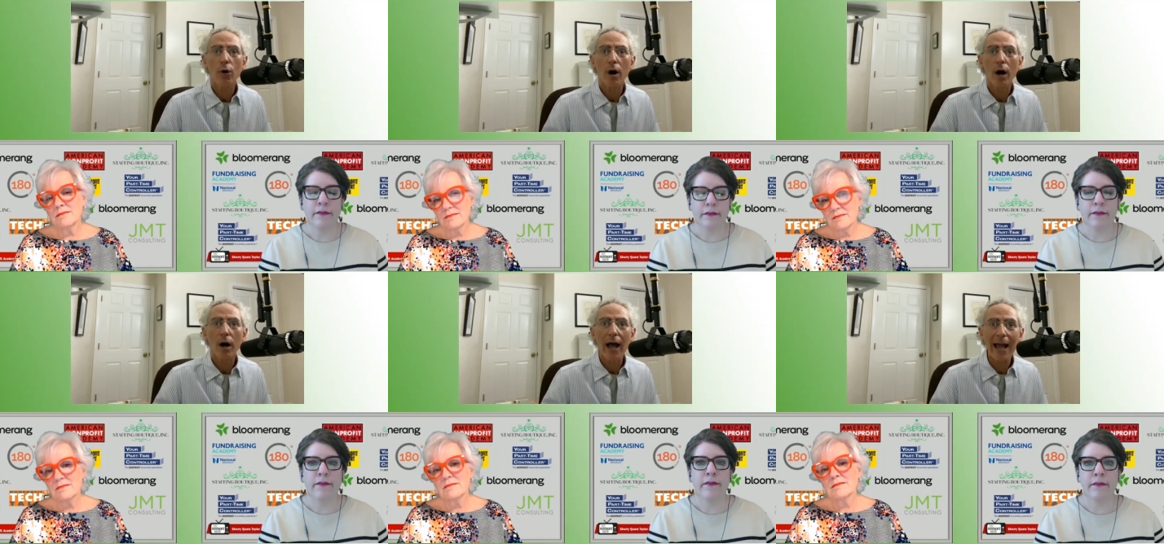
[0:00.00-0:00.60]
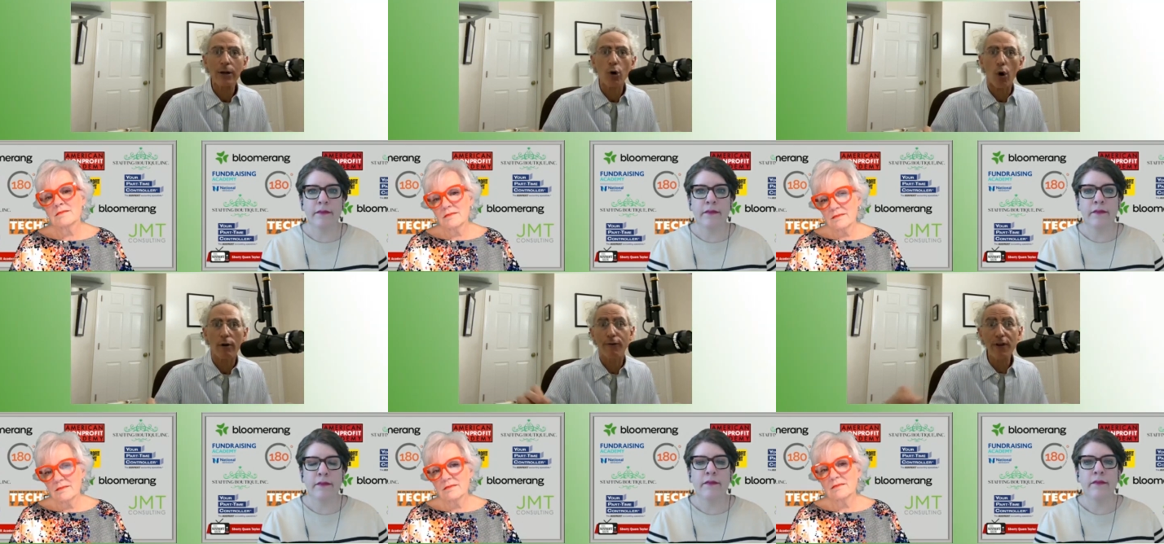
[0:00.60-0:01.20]
Speaker 1: uh, and
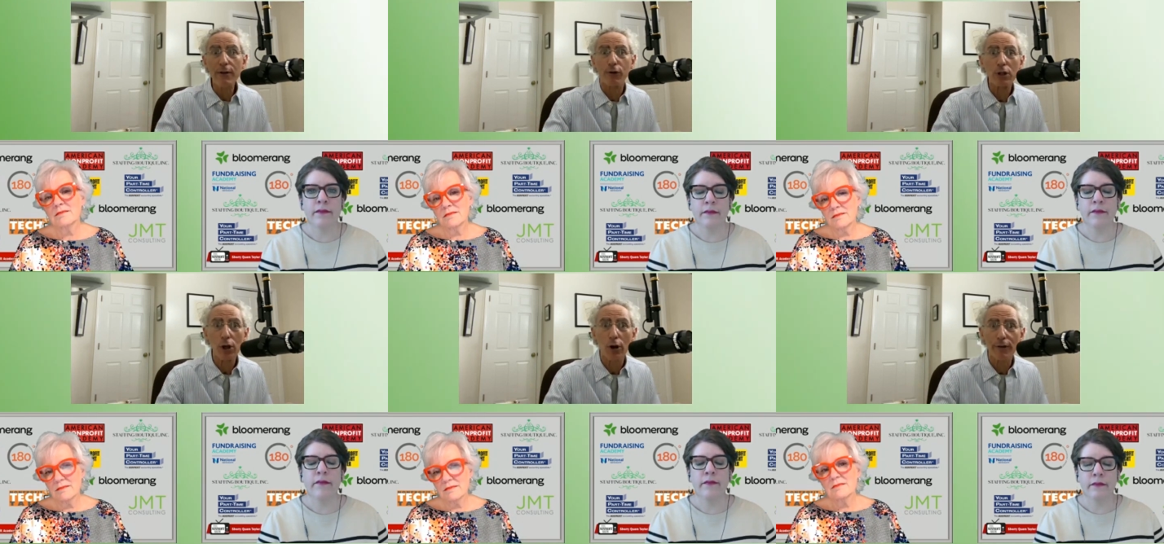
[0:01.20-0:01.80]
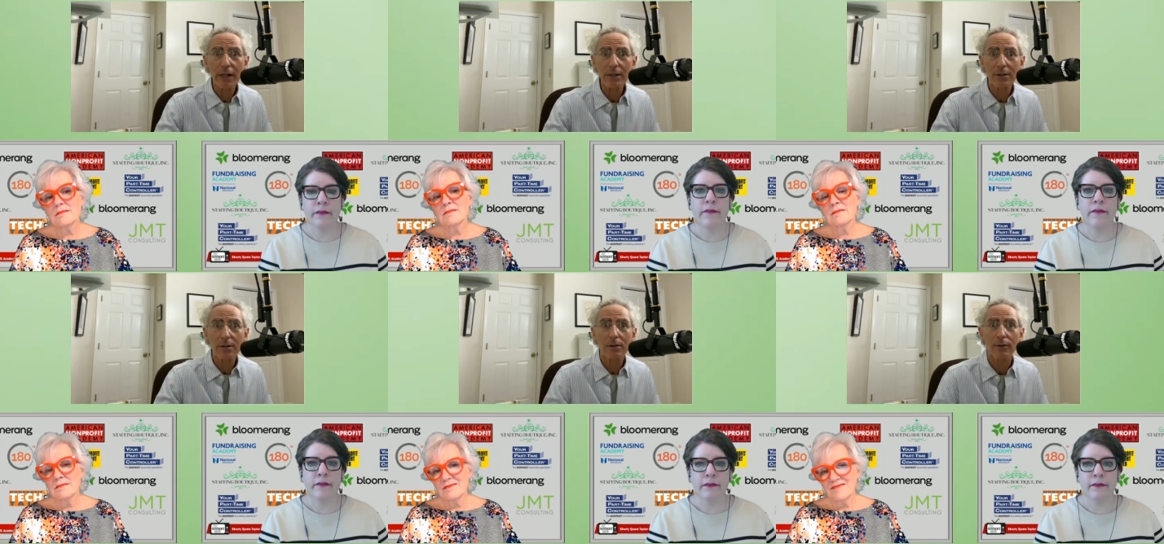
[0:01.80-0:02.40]
or fee for
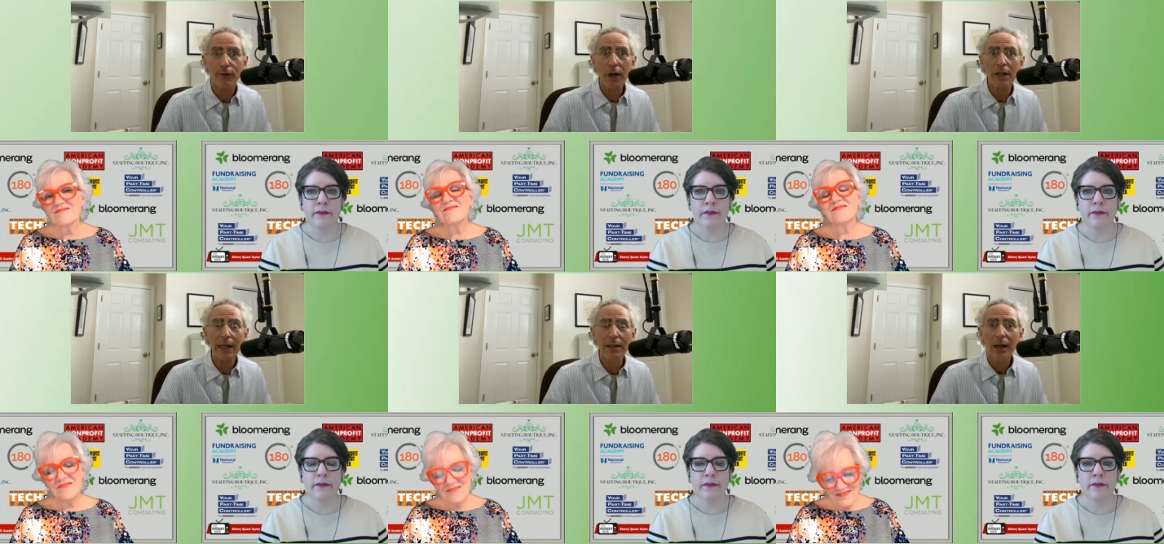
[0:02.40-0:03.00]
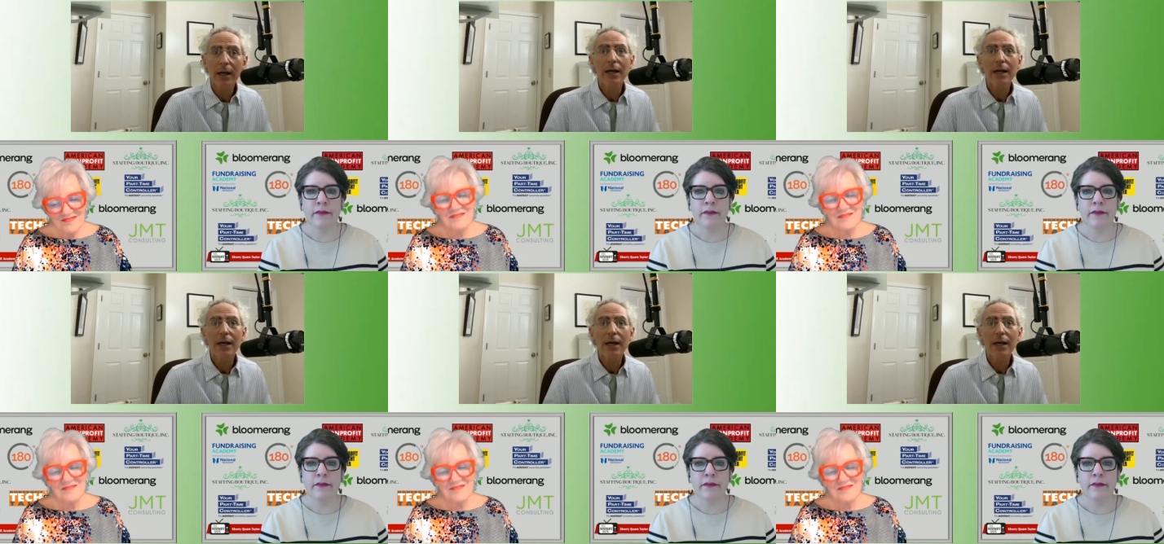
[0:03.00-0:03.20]
service funded,